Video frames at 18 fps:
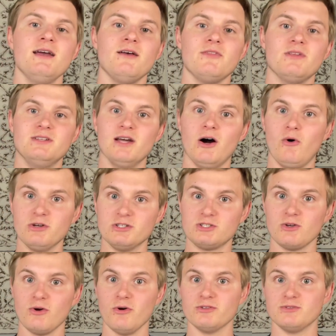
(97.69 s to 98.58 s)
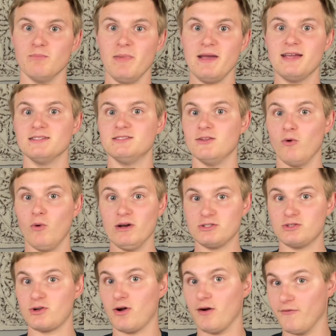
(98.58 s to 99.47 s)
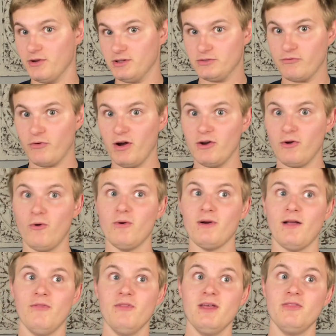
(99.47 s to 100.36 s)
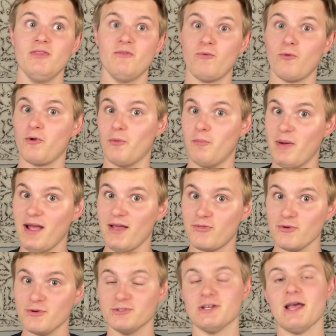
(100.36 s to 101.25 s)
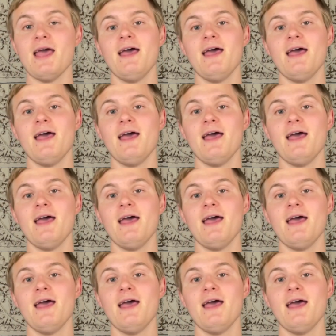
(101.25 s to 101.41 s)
the Dallas Stars make it to the Western Conference Final, and then the Florida Panthers